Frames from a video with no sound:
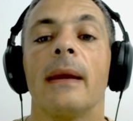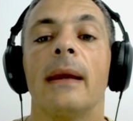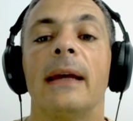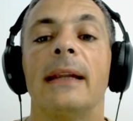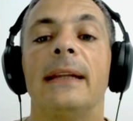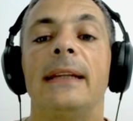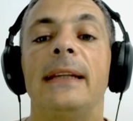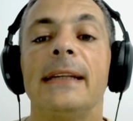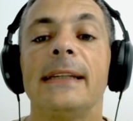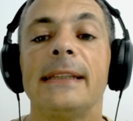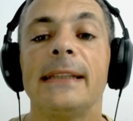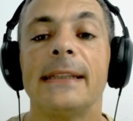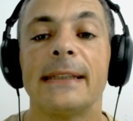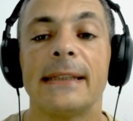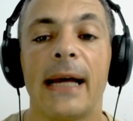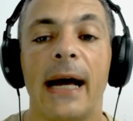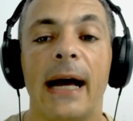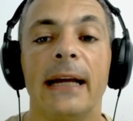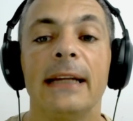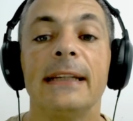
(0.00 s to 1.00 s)
These
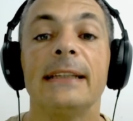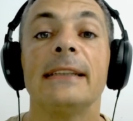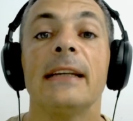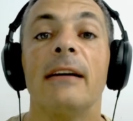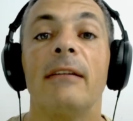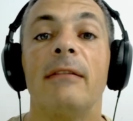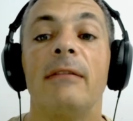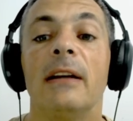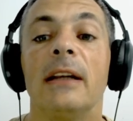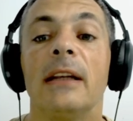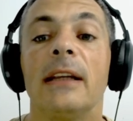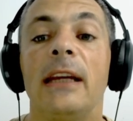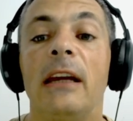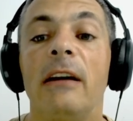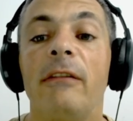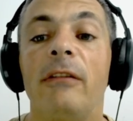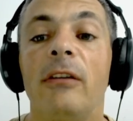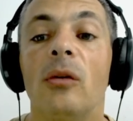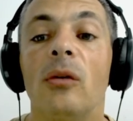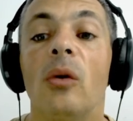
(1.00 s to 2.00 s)
signs will
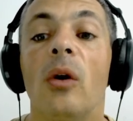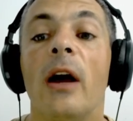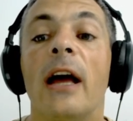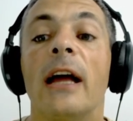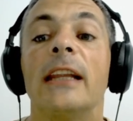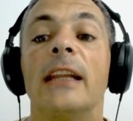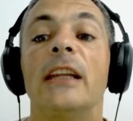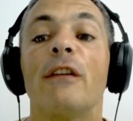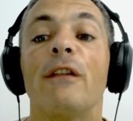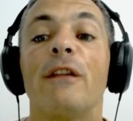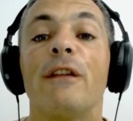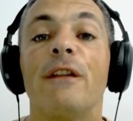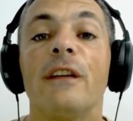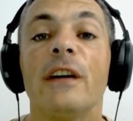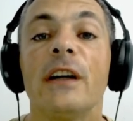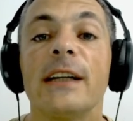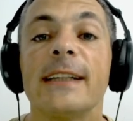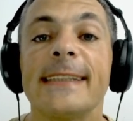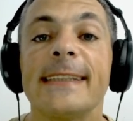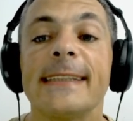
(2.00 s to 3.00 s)
give you the
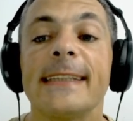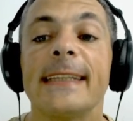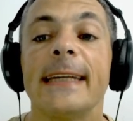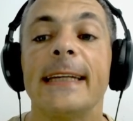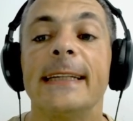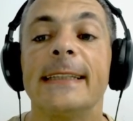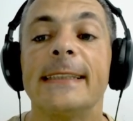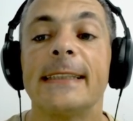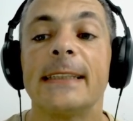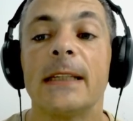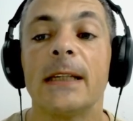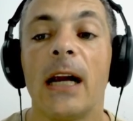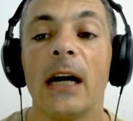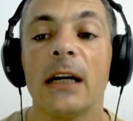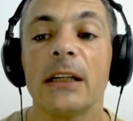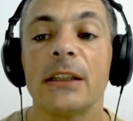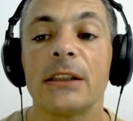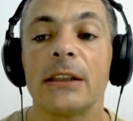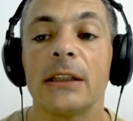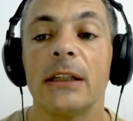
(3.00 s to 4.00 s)
first
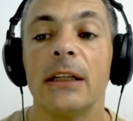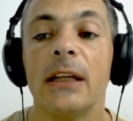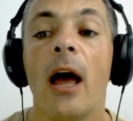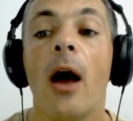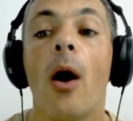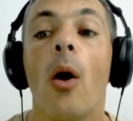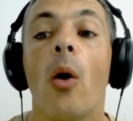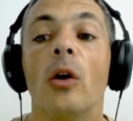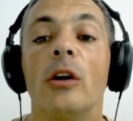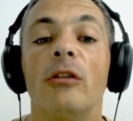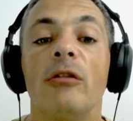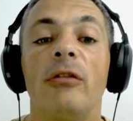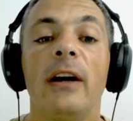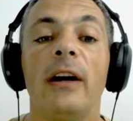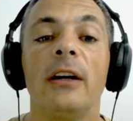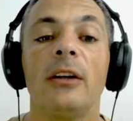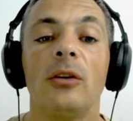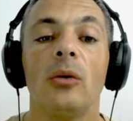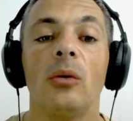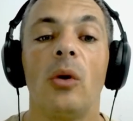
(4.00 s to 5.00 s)
instruction on where
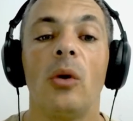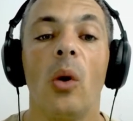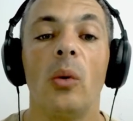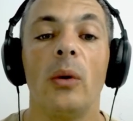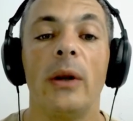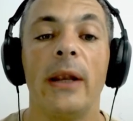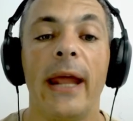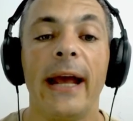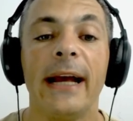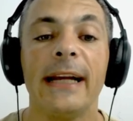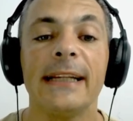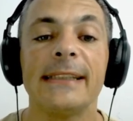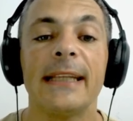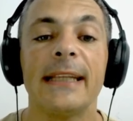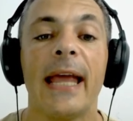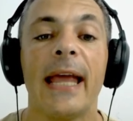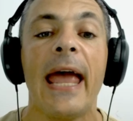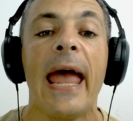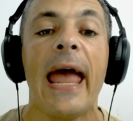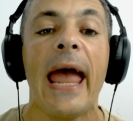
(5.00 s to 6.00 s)
to go next,
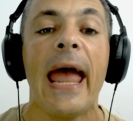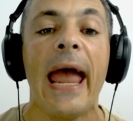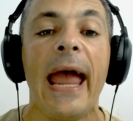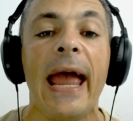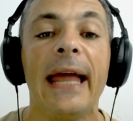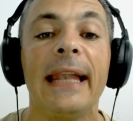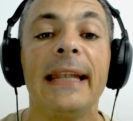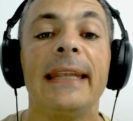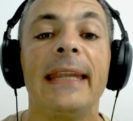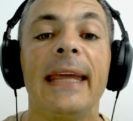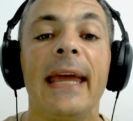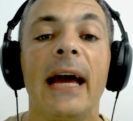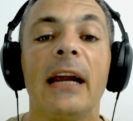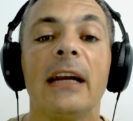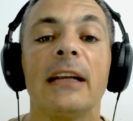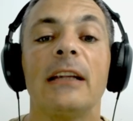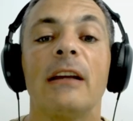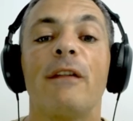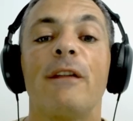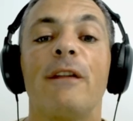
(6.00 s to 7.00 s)
and they are
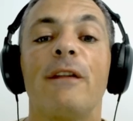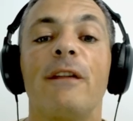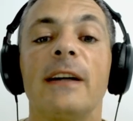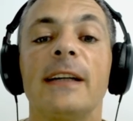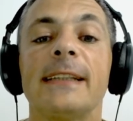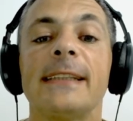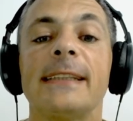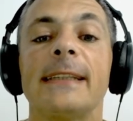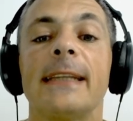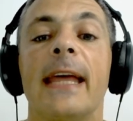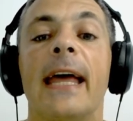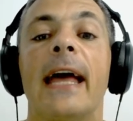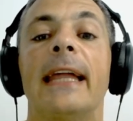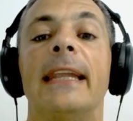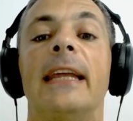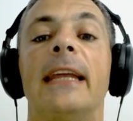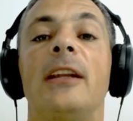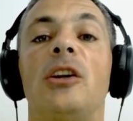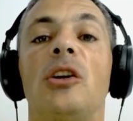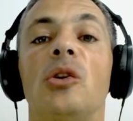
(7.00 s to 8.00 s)
the first
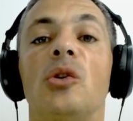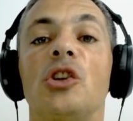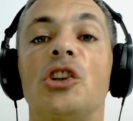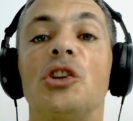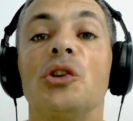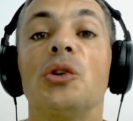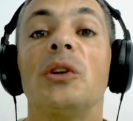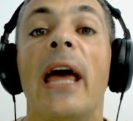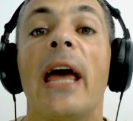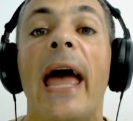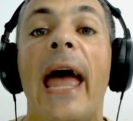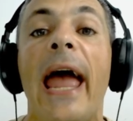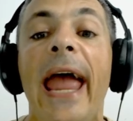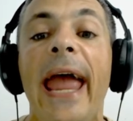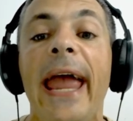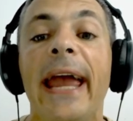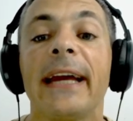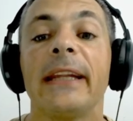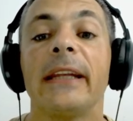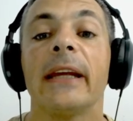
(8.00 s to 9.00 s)
that you should
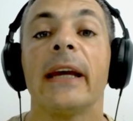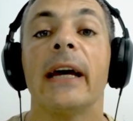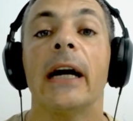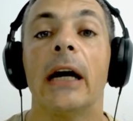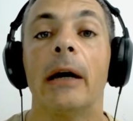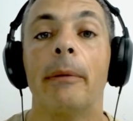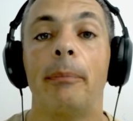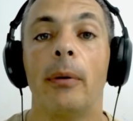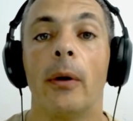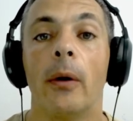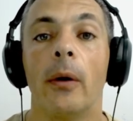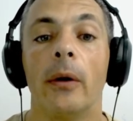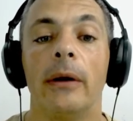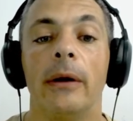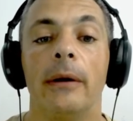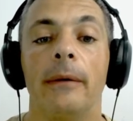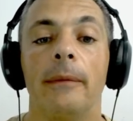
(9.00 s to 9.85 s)
act upon.